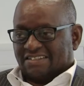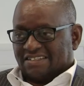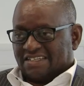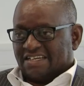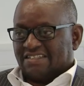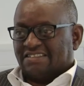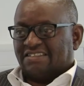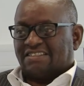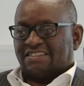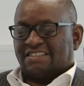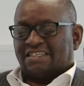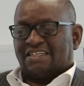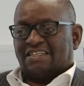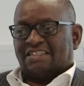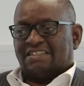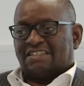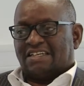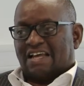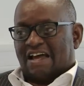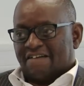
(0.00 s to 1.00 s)

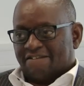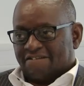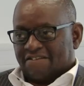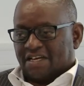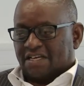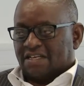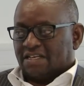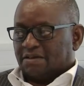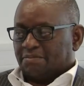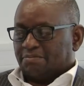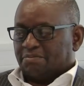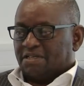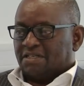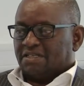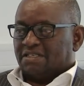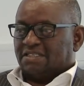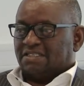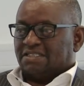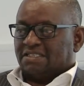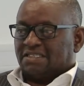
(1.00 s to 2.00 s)
pension,
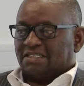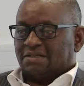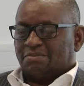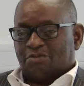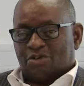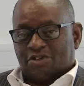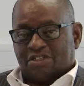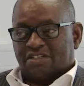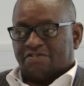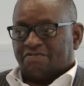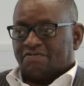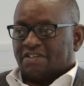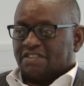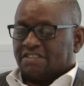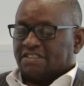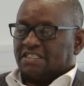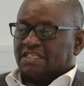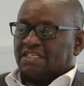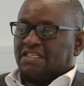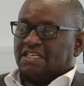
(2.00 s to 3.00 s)
availability,
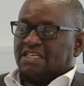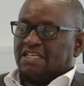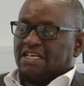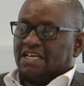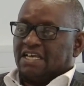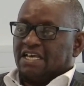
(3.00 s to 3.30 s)
motivation,